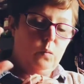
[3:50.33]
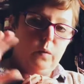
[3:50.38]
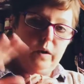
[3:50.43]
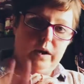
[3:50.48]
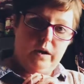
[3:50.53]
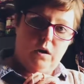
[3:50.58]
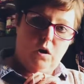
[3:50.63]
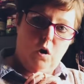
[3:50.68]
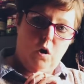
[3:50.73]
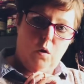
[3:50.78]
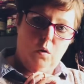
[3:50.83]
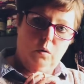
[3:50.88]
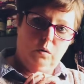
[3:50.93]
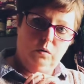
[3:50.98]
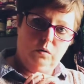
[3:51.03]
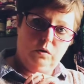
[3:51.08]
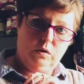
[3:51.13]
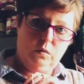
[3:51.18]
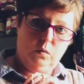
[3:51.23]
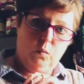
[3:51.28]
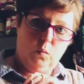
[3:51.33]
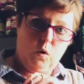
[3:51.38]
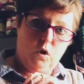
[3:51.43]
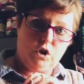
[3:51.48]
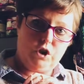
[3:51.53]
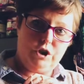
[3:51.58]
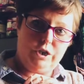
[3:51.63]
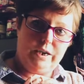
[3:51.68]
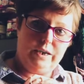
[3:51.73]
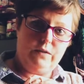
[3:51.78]
We cold
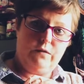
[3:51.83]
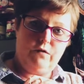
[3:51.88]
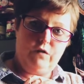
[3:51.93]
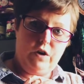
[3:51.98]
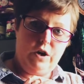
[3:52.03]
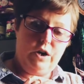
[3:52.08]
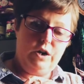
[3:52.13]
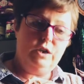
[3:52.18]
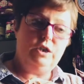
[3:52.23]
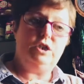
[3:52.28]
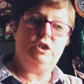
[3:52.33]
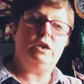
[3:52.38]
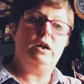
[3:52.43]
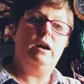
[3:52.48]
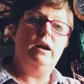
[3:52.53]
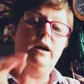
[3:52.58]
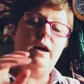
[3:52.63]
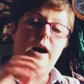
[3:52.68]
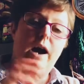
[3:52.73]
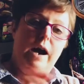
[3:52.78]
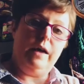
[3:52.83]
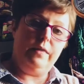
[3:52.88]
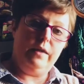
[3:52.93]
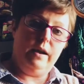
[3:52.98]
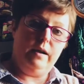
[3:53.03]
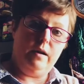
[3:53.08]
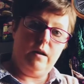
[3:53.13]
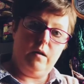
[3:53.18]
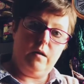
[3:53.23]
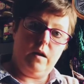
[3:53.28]
wash it first and
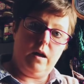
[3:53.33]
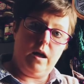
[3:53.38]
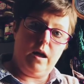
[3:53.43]
then